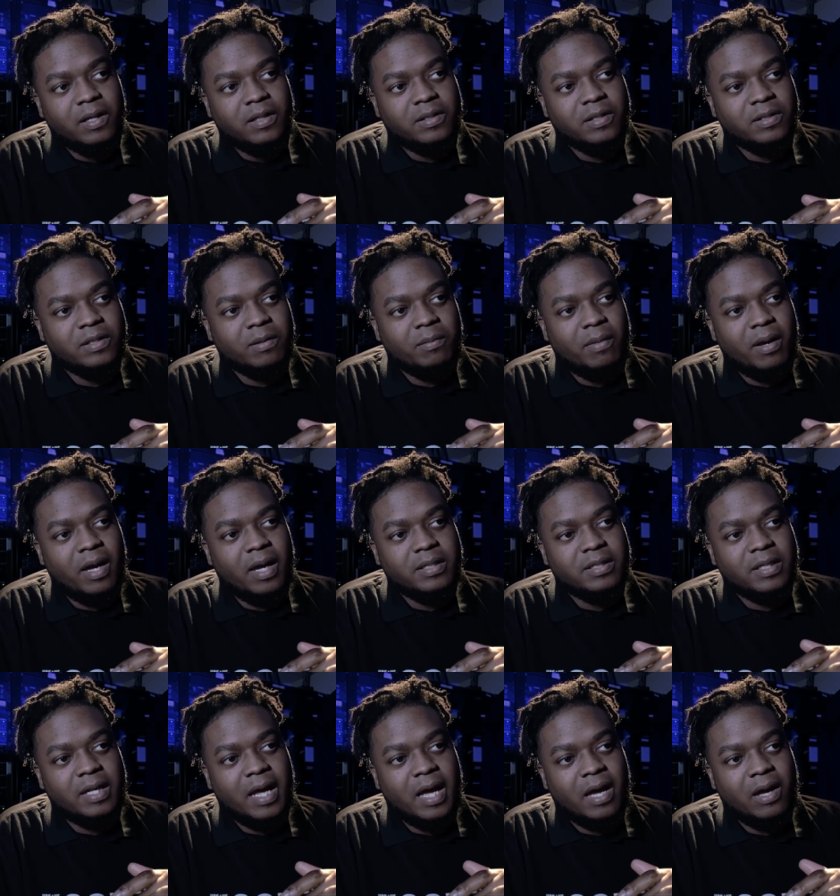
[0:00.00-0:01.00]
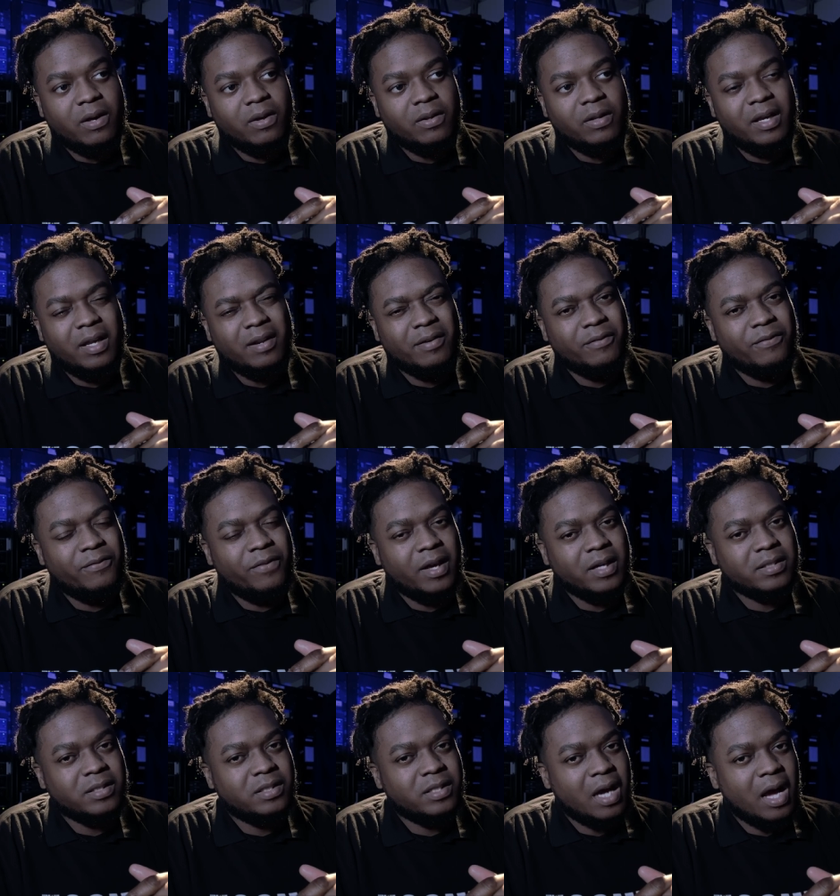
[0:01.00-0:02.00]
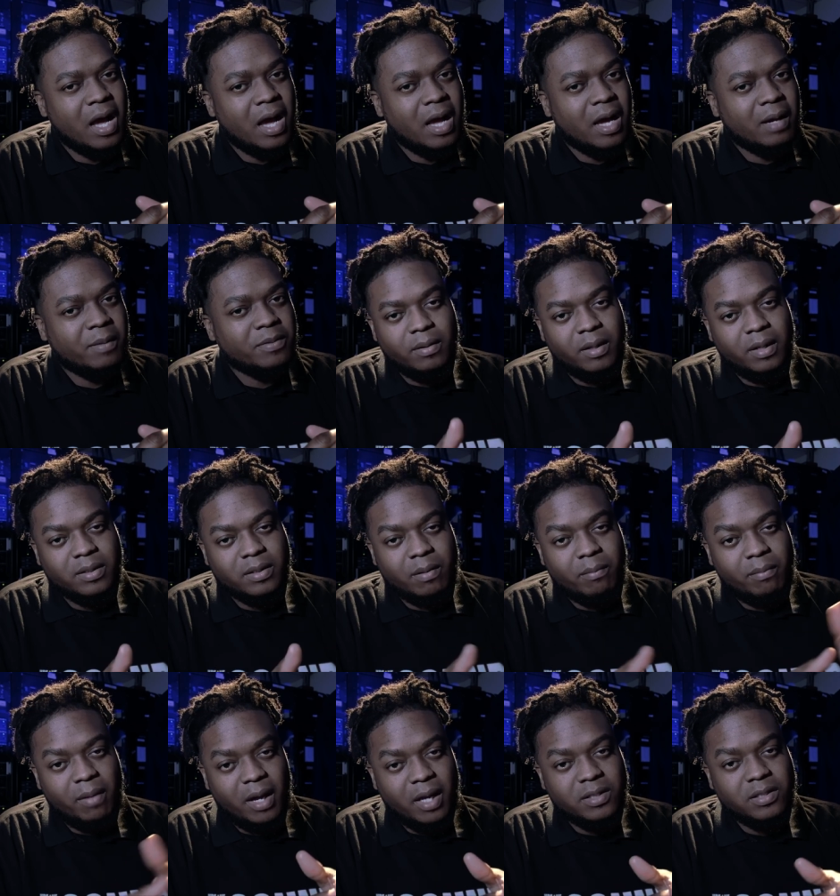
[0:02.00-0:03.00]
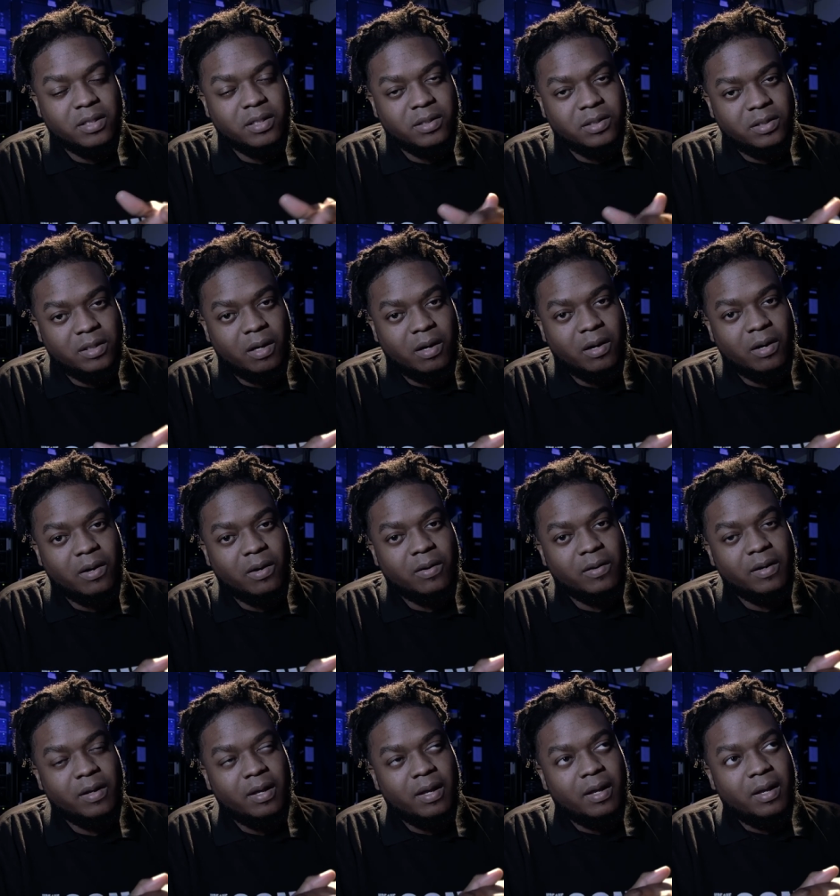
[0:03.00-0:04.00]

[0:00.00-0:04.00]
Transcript: Just imagine how it affects jobs. It's a major concern.